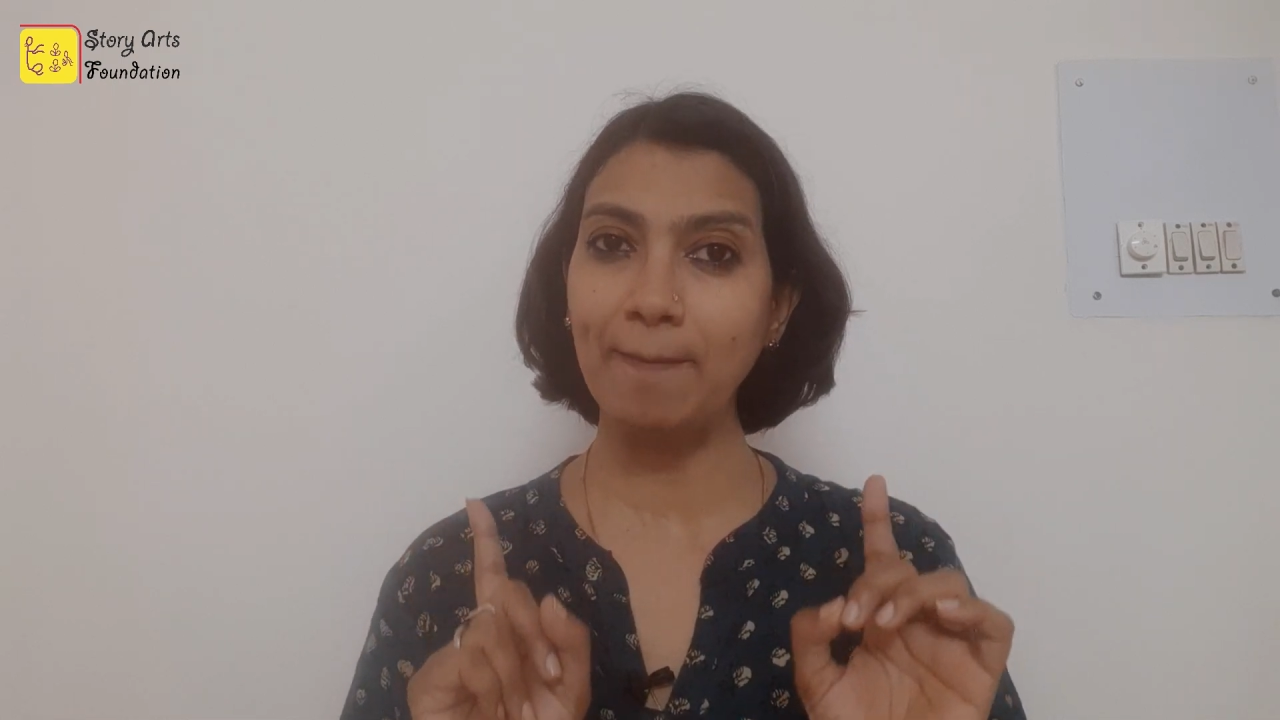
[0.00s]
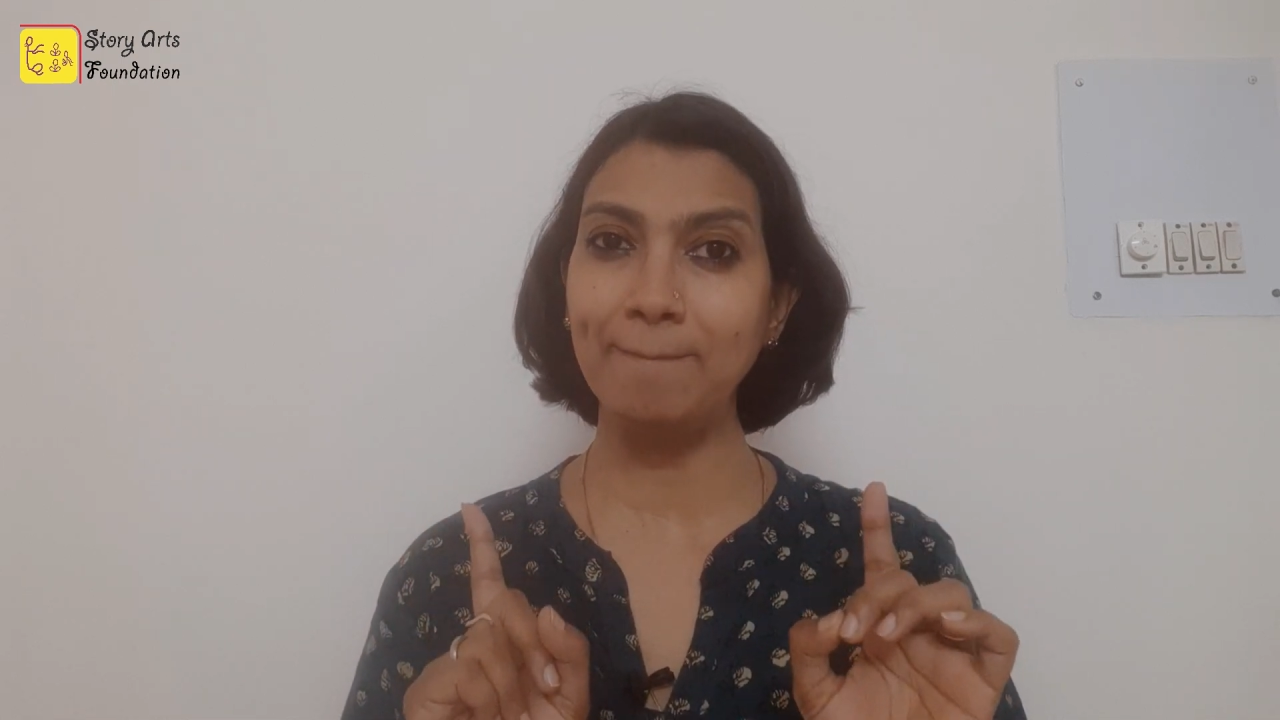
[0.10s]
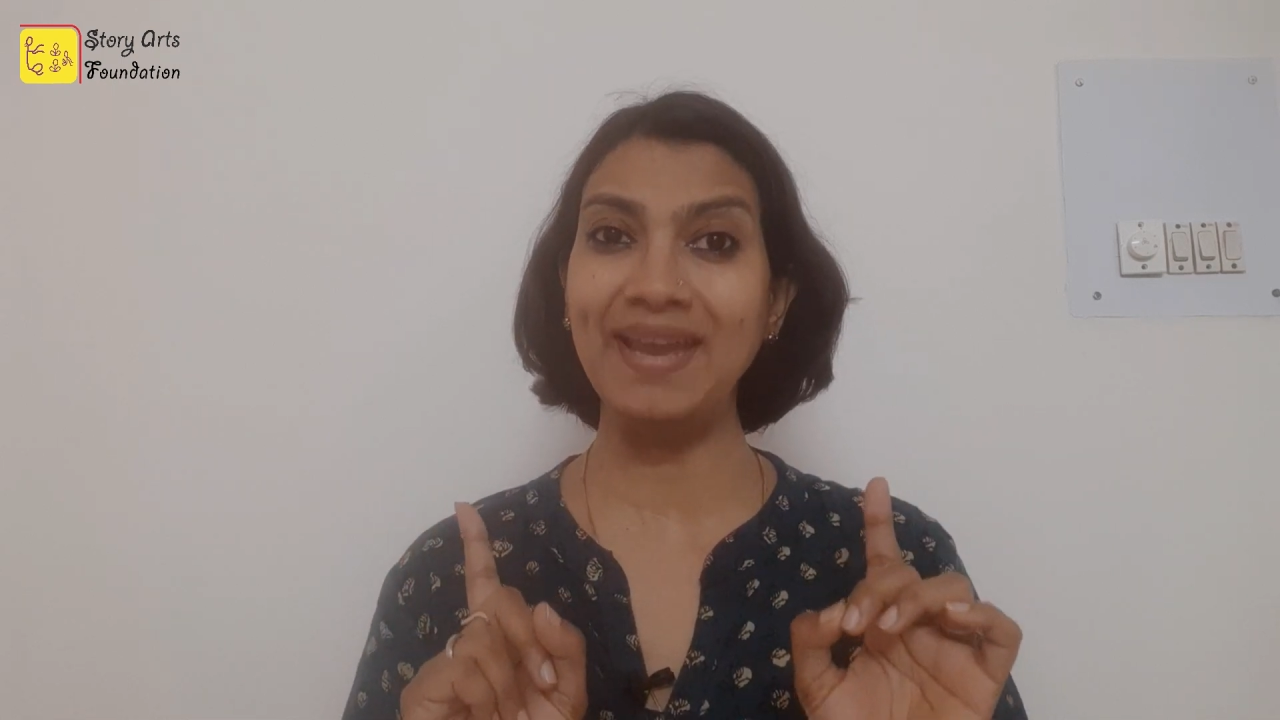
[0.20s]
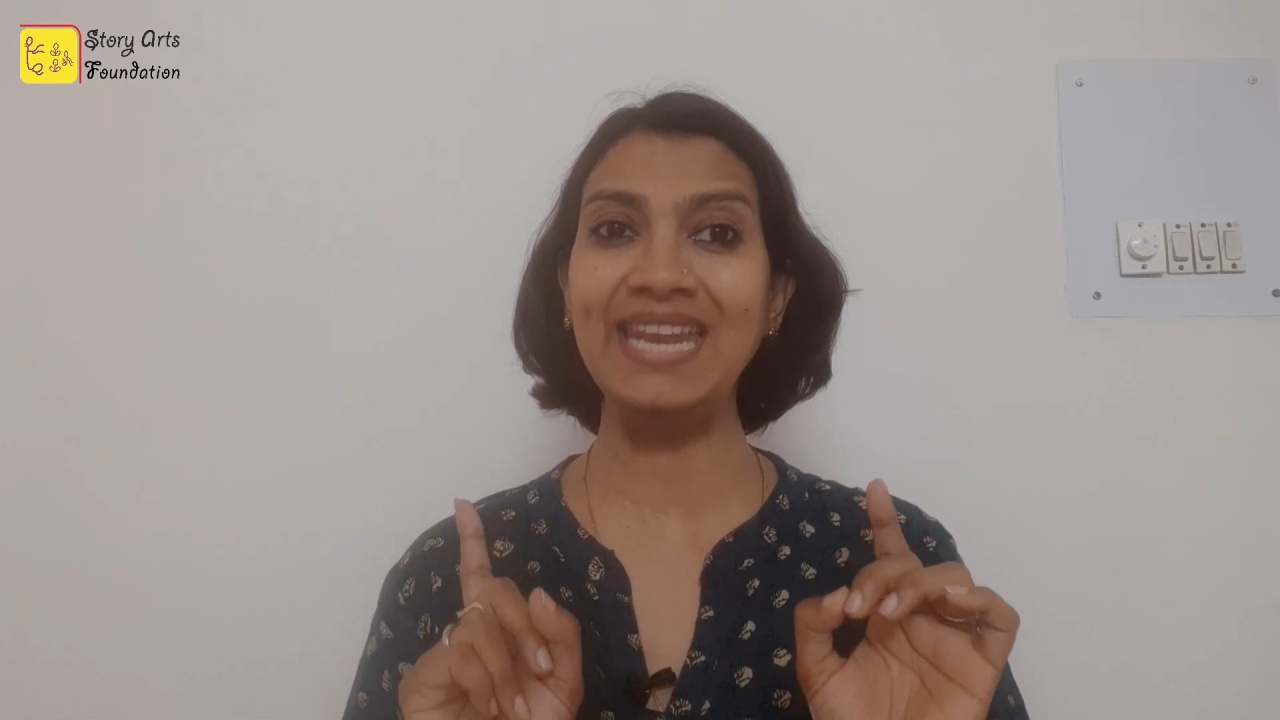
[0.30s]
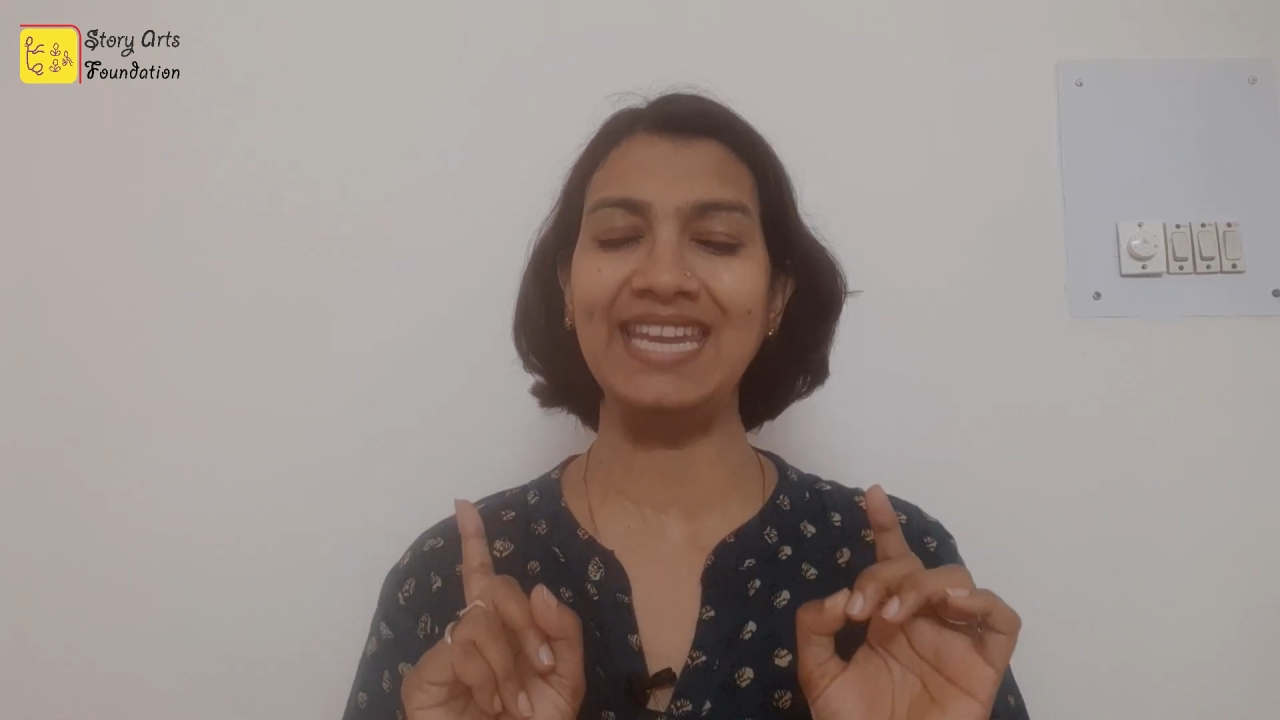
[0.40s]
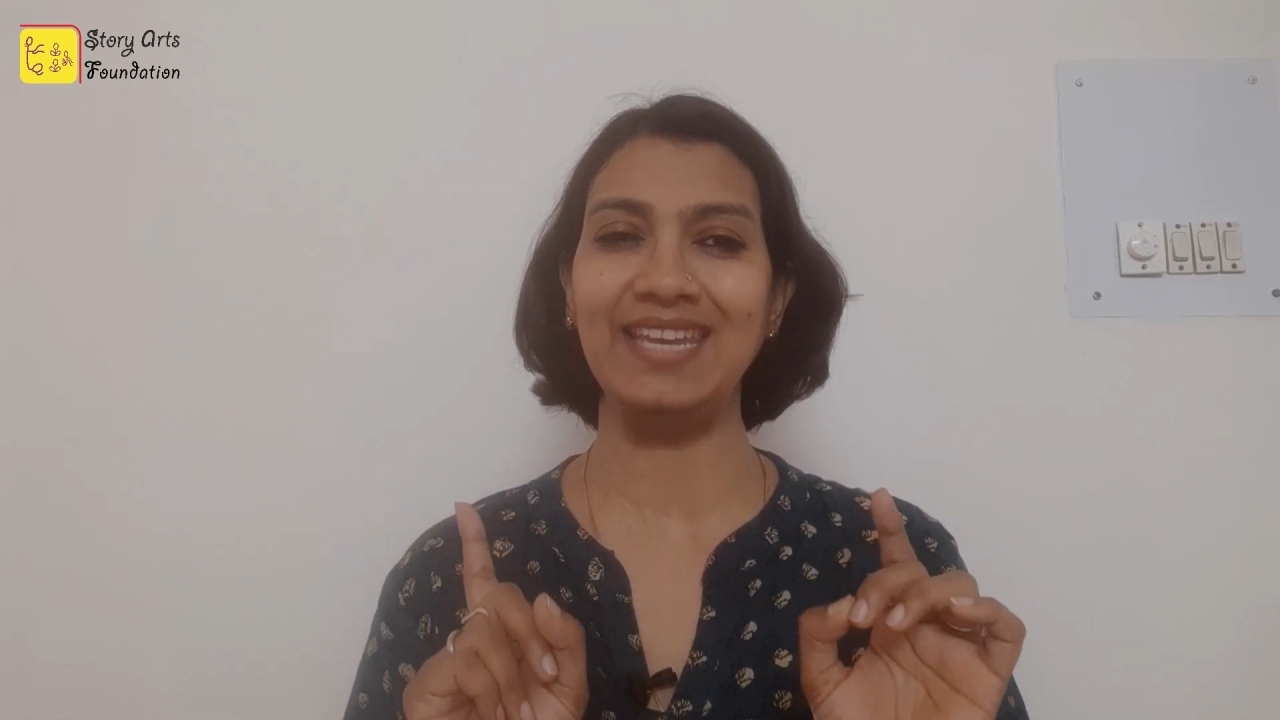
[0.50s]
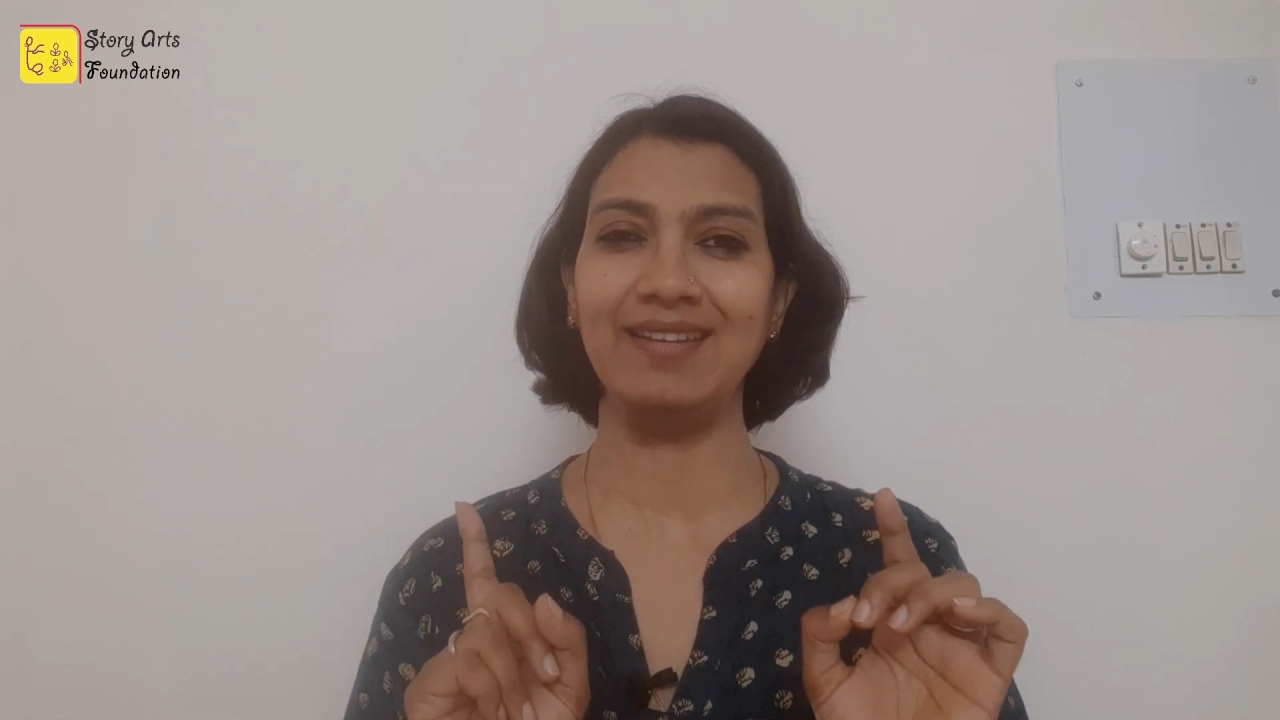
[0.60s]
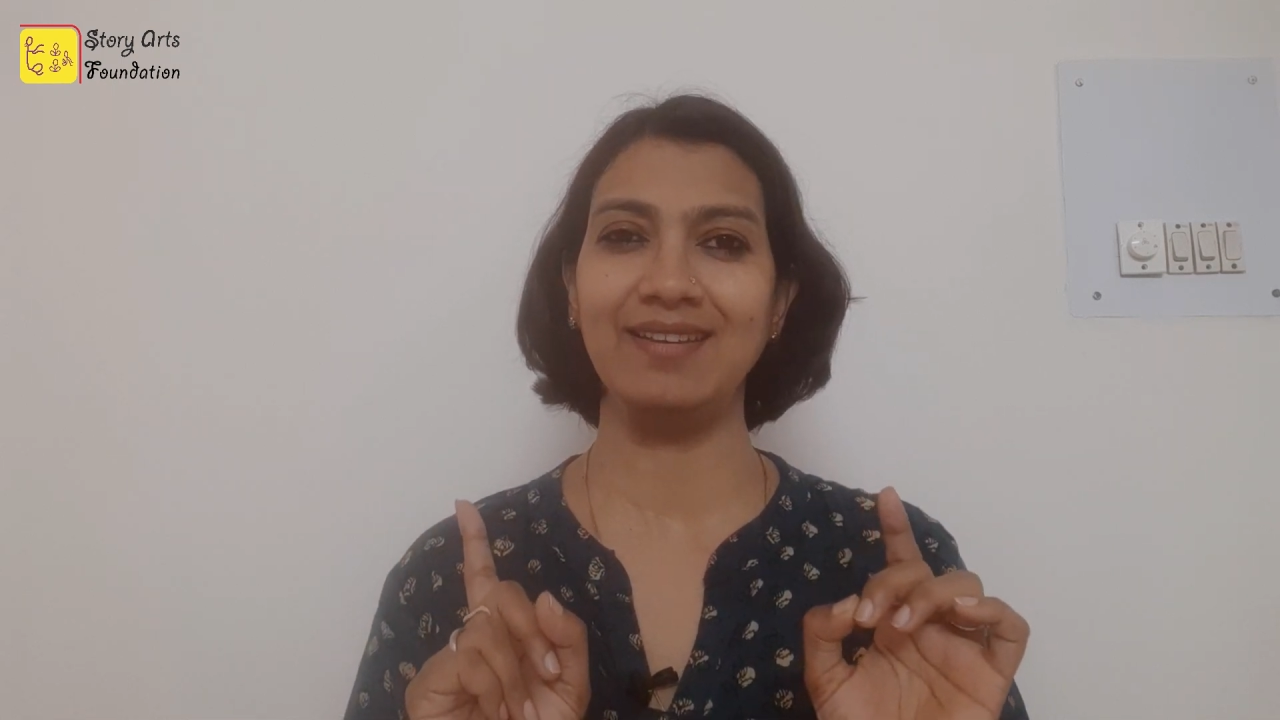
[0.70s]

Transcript: many.